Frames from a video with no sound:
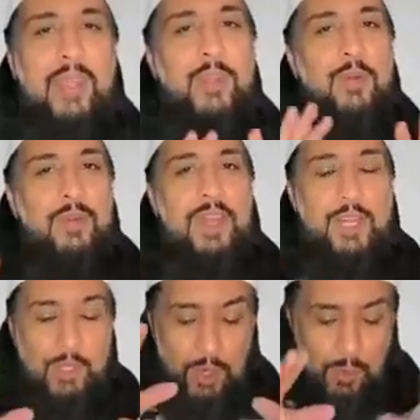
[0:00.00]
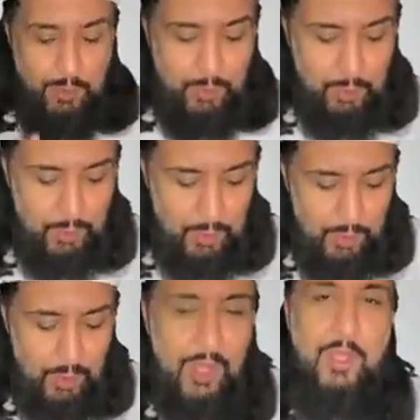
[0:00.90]
you finish, you go into
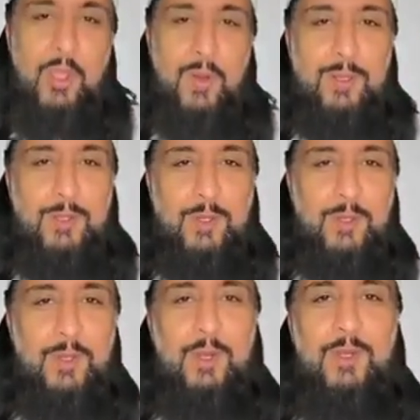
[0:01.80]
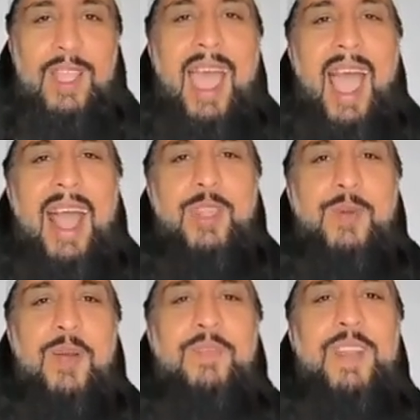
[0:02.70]
ruku, you go into sujood, and
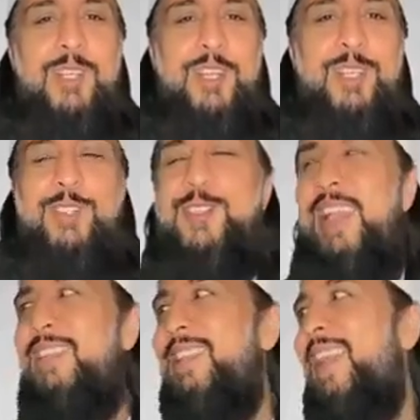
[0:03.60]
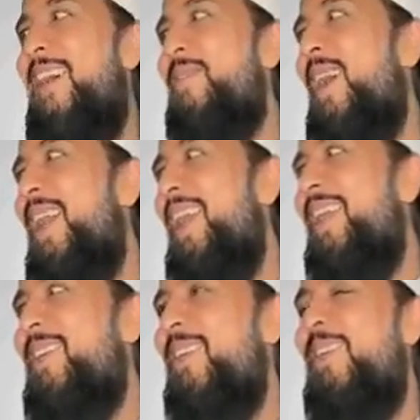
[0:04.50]
you are finishing to say, Salaamu
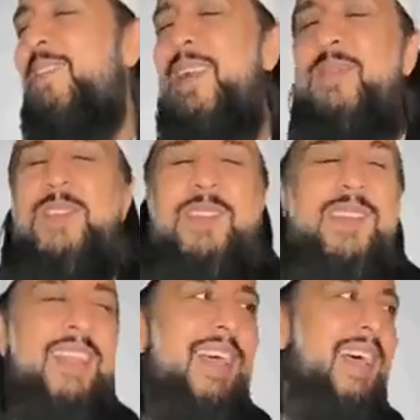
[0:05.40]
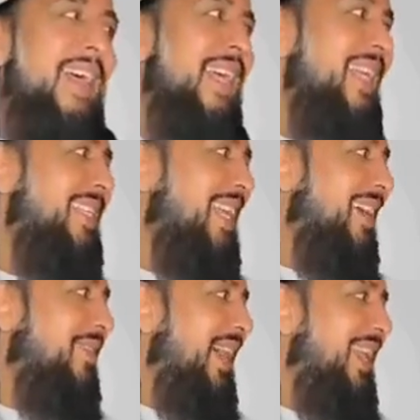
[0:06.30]
alaykum wa rahmatullah.
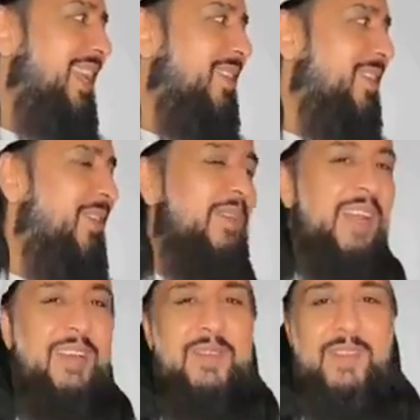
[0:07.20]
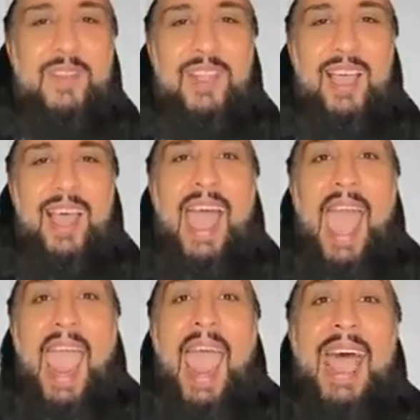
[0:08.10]
Salaamu alaykum wa
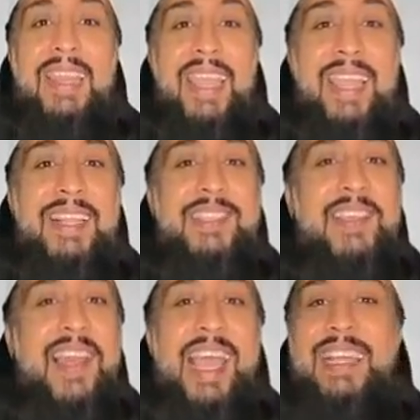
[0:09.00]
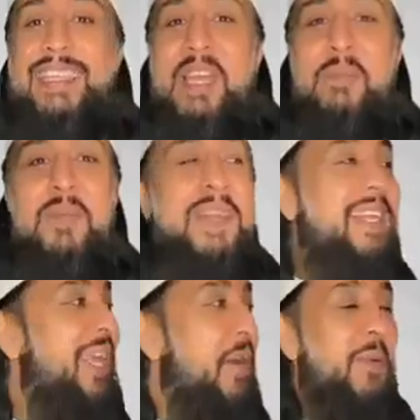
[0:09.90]
rahmatullah. And the Eid Salah is
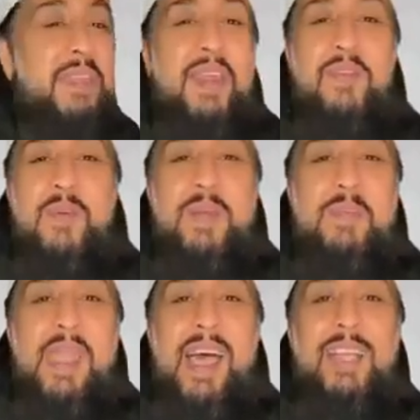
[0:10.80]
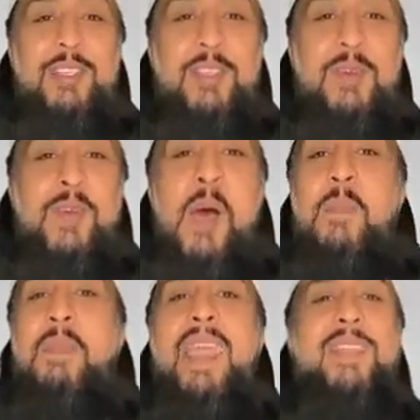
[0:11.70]
complete with everyone behind you.
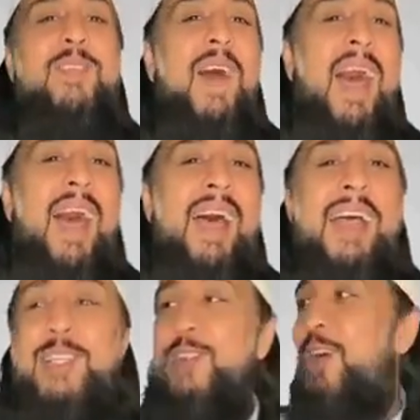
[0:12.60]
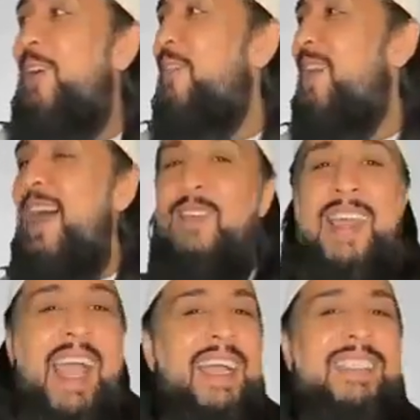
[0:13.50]
Make dua, turn around,
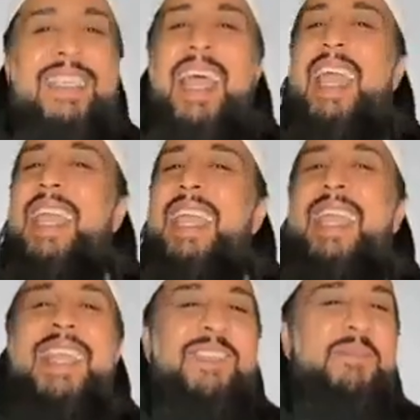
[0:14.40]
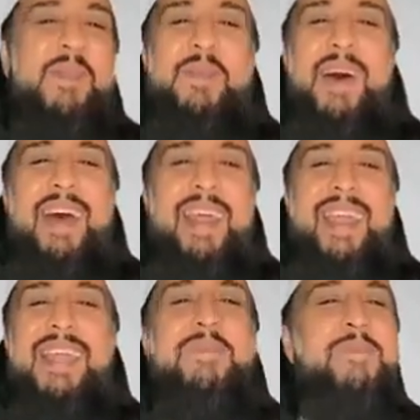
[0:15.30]
and say, Eid
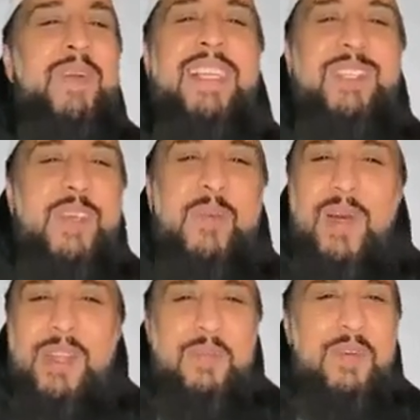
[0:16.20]
Mubarak, and embrace your wonderful